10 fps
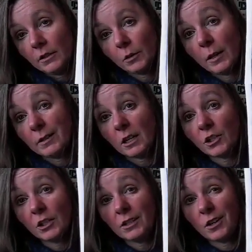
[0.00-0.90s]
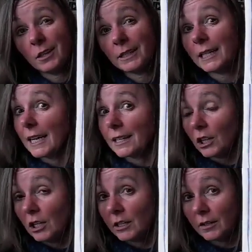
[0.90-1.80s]
So I was actually starting to like
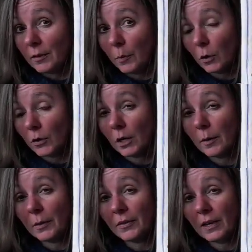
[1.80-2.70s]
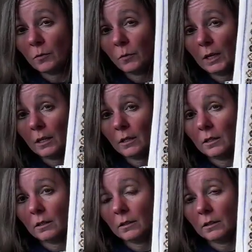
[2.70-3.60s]
the looks of the border, but then
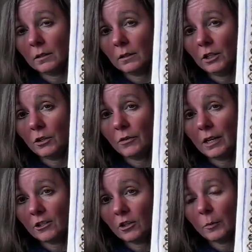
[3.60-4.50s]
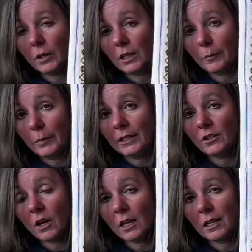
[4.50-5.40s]
when, you know, then I started putting the
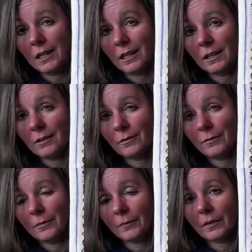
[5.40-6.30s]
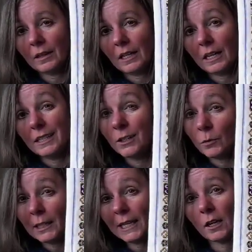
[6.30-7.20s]
beads on and then I didn't
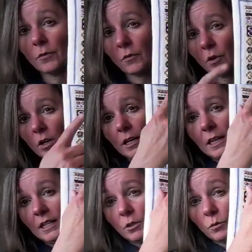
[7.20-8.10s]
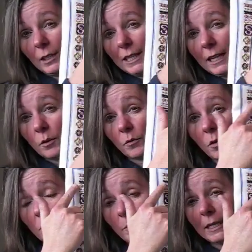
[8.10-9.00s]
really care for it and I didn't really care for
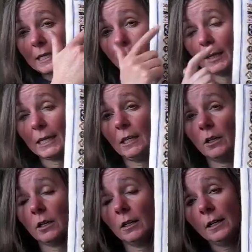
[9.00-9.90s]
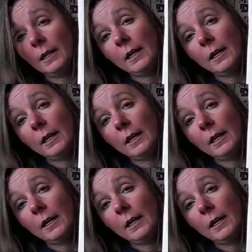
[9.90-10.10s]
all the beads up here.